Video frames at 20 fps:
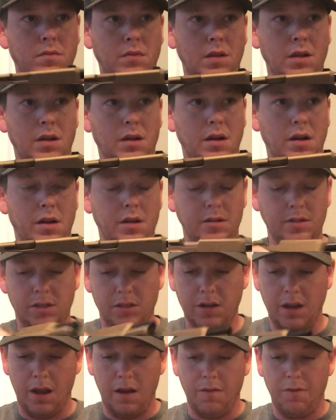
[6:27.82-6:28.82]
The gun is
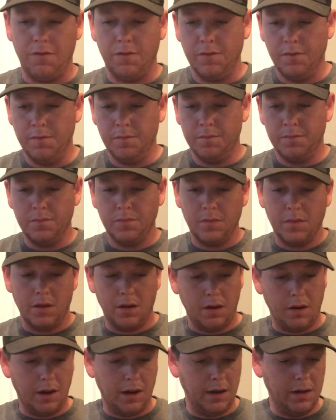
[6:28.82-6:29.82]
safe.
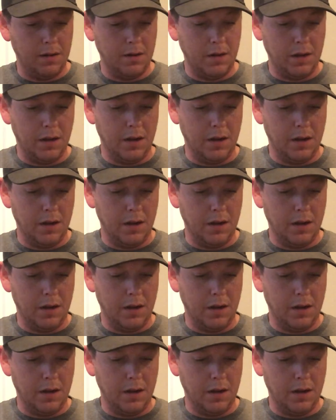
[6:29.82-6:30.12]
All right.